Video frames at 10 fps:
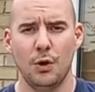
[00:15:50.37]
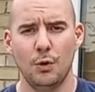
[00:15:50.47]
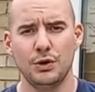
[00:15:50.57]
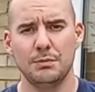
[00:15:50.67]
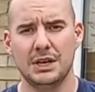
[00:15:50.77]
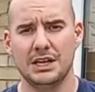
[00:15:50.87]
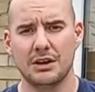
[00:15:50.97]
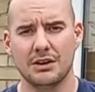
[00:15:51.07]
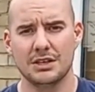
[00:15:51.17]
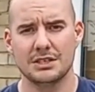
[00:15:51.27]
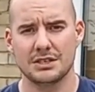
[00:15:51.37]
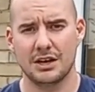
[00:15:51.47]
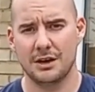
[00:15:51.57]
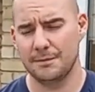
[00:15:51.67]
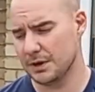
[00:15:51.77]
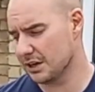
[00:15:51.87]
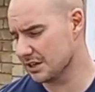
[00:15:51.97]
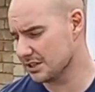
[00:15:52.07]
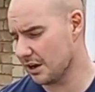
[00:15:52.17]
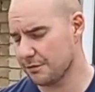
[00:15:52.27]
all you mini guys are going
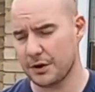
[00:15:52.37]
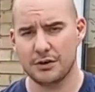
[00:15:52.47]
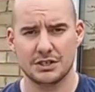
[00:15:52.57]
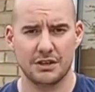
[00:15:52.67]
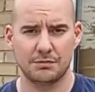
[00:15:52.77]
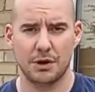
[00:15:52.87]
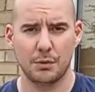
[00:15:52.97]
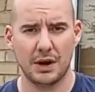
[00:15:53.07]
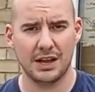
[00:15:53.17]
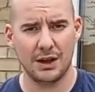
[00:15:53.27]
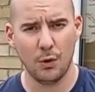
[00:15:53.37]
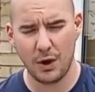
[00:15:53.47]
to start firing stuff my way.